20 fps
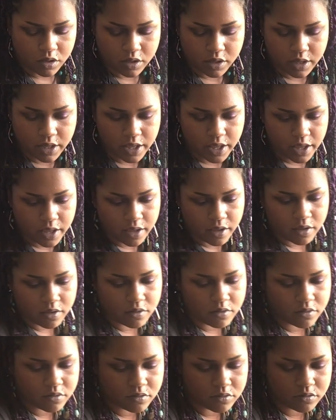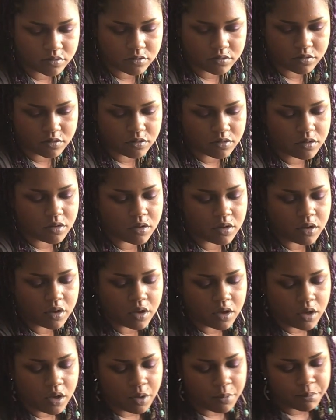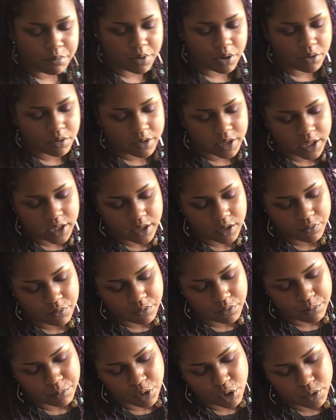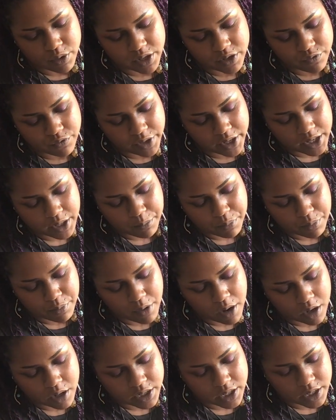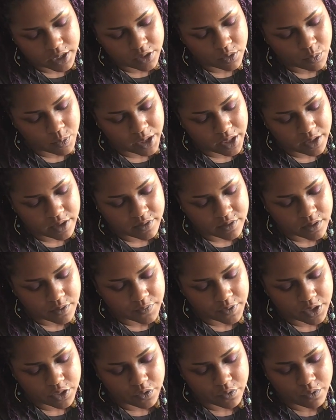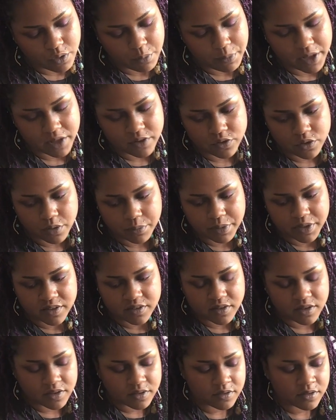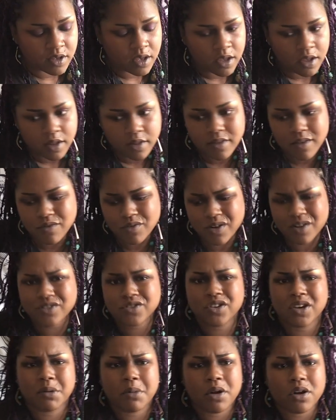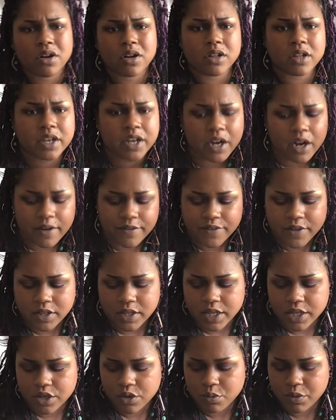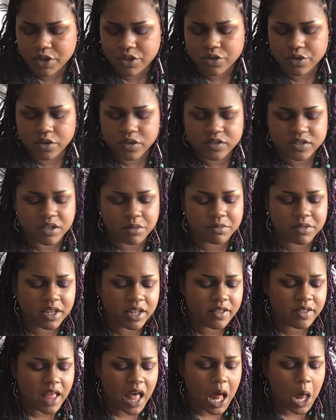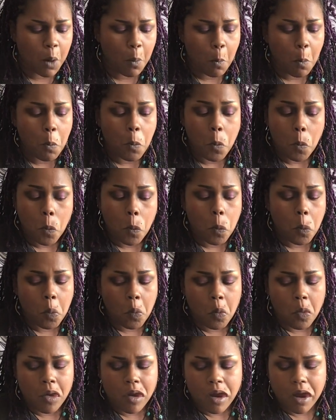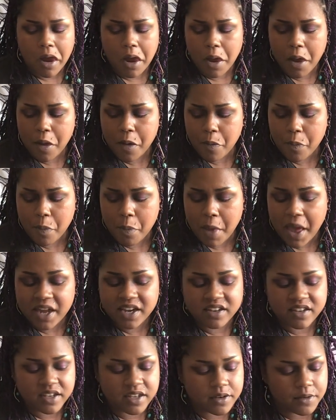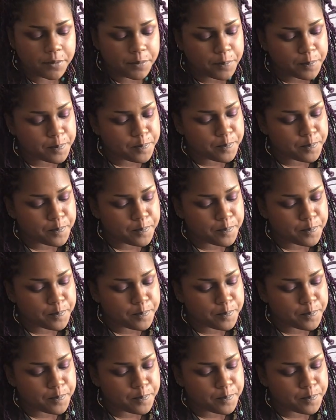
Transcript: Okay. Broken ring, parting in the ways of either romance or business. That's what I was talking about earlier. I felt like you went through something that ended.